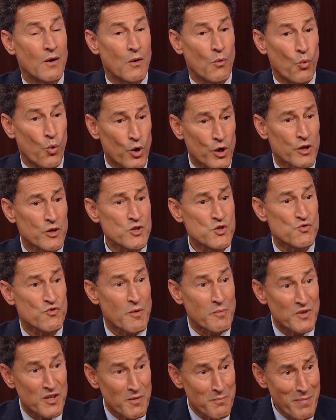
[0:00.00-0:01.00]
workers
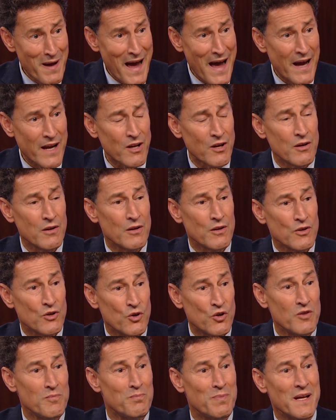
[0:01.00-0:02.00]
from Quebec
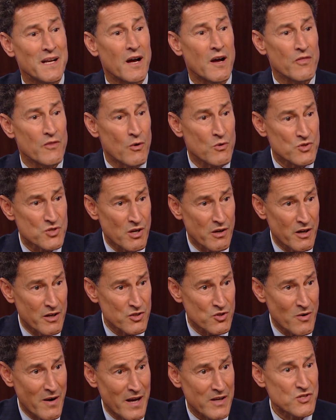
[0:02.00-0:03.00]
could bid on those
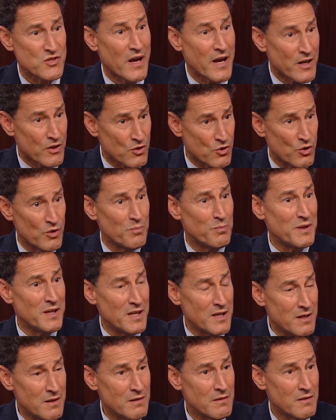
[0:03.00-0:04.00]
contracts and could
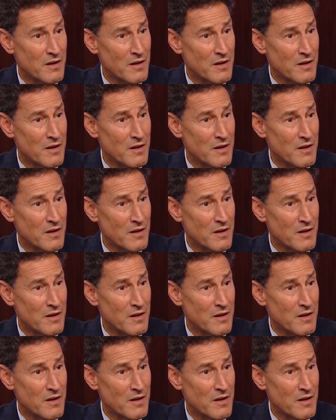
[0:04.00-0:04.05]
be